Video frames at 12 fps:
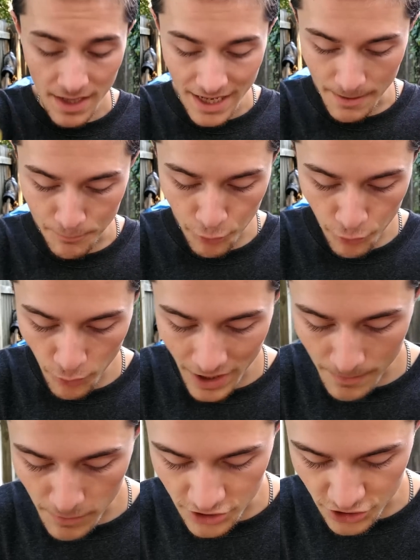It
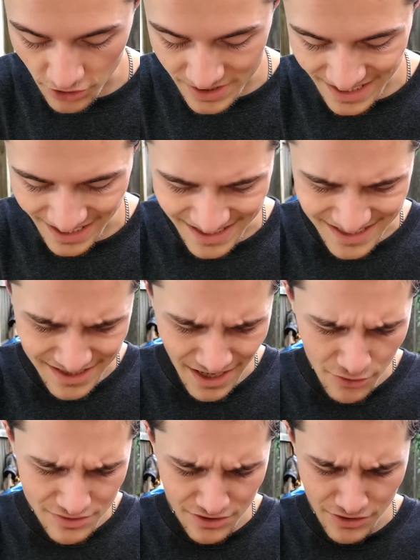pretty much looks like
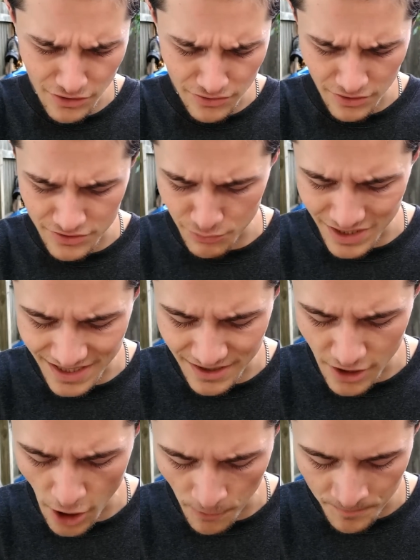there's really
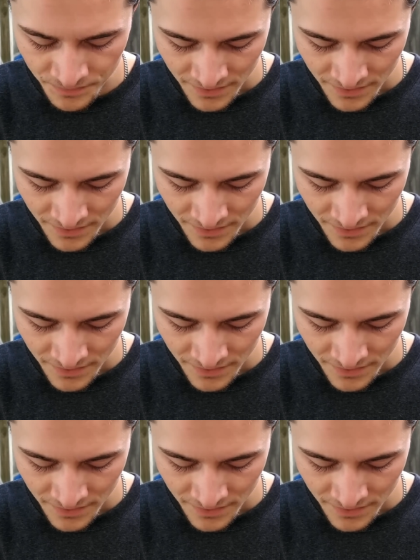no